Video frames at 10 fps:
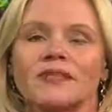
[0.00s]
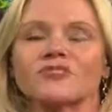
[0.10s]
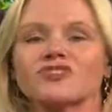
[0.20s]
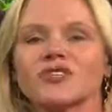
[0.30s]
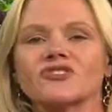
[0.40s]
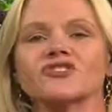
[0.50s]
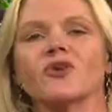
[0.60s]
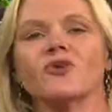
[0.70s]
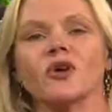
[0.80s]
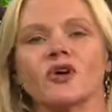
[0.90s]
message is.
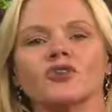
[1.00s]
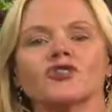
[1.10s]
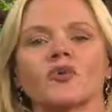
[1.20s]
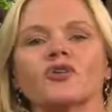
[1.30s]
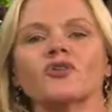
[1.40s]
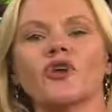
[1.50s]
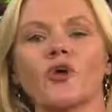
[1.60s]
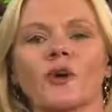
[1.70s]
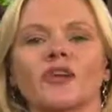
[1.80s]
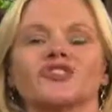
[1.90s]
So so when you
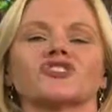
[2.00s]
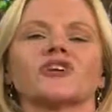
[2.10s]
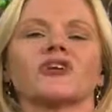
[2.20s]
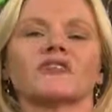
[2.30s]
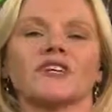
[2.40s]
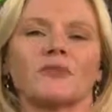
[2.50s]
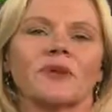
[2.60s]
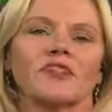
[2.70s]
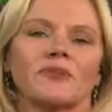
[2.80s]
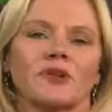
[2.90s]
go in and share, tell
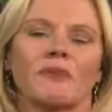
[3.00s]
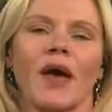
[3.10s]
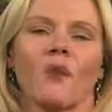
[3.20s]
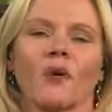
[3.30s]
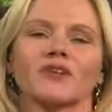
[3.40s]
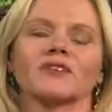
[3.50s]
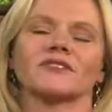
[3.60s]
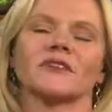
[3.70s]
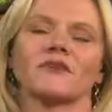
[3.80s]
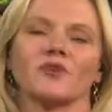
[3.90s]
me a little bit about what
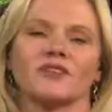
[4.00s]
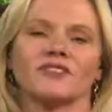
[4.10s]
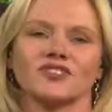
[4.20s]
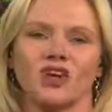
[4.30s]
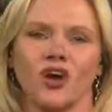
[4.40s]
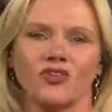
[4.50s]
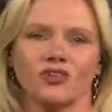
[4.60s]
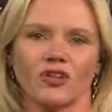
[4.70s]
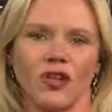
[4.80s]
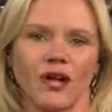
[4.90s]
does a what does a talk
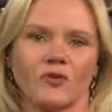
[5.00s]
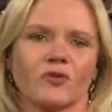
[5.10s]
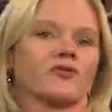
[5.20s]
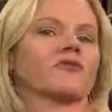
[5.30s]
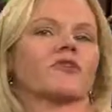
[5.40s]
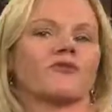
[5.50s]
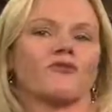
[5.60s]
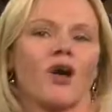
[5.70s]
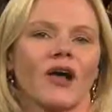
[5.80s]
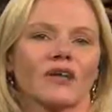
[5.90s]
look like with
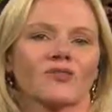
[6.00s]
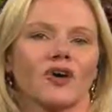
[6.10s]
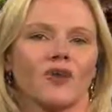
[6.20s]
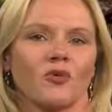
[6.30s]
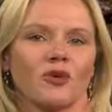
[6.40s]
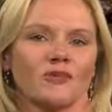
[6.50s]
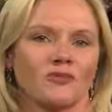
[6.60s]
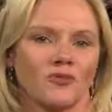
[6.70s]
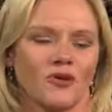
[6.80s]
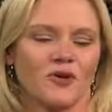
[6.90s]
Ryan Lowe? What
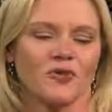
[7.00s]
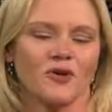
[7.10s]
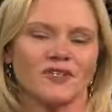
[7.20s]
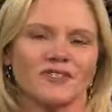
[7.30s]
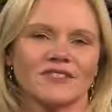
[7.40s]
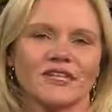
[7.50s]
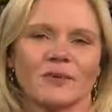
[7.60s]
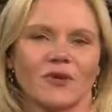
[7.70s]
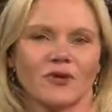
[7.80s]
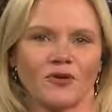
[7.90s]
what is a
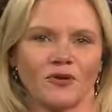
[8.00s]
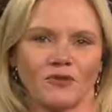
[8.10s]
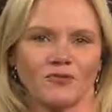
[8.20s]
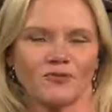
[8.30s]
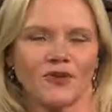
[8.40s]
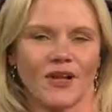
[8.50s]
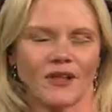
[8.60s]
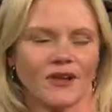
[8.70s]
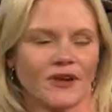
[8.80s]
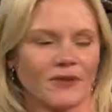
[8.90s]
typical
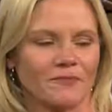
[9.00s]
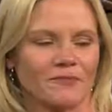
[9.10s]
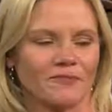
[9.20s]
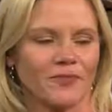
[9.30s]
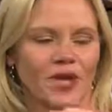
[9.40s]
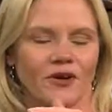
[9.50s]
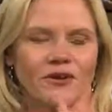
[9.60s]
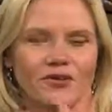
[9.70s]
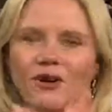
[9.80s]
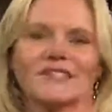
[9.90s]
like um, uh,
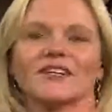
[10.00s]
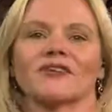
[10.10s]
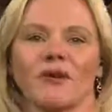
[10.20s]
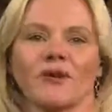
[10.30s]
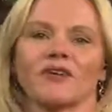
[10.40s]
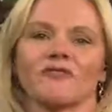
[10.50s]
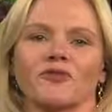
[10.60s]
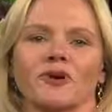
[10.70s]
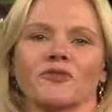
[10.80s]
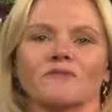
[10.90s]
your itinerary, if
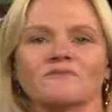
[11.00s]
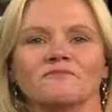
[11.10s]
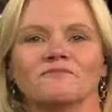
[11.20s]
you will?